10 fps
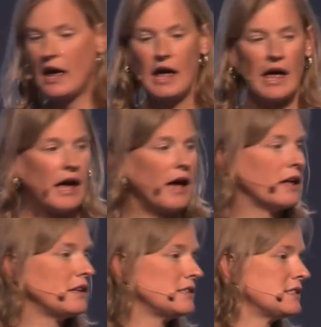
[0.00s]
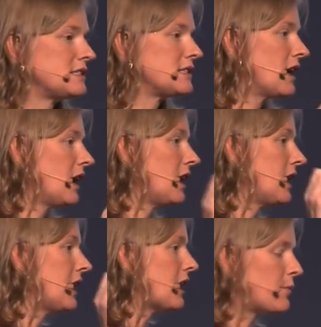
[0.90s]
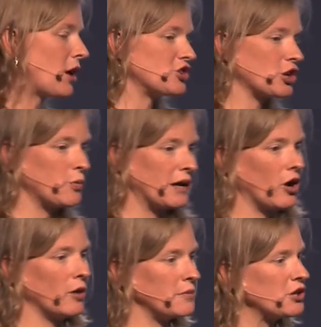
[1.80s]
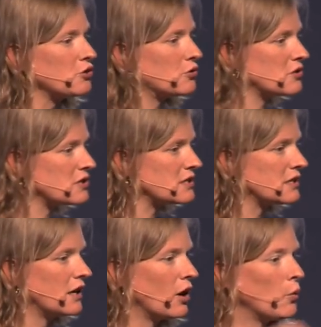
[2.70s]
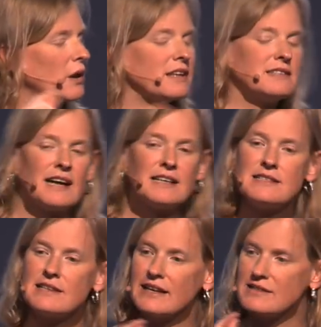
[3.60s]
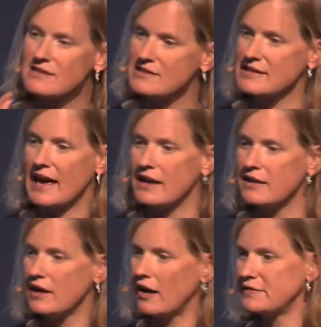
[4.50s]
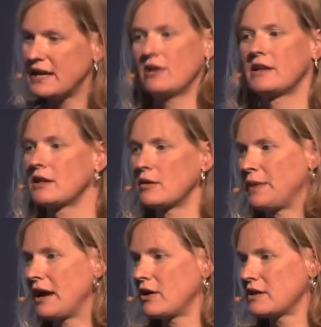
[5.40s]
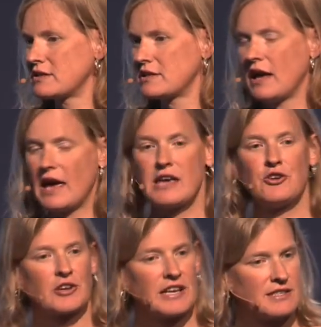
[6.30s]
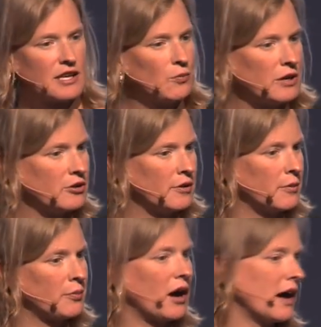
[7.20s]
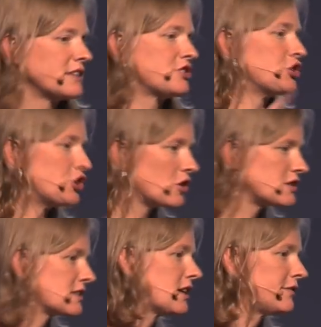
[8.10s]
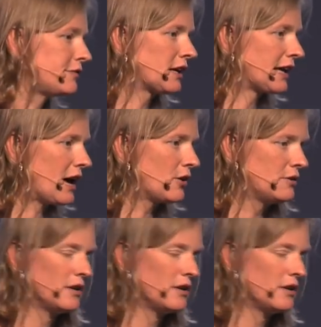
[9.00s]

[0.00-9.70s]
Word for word: And uh, in a project we call Muse, what it does instead of telling their parents, hey, your kid's gonna win a Nobel Prize and yours is gonna flunk out,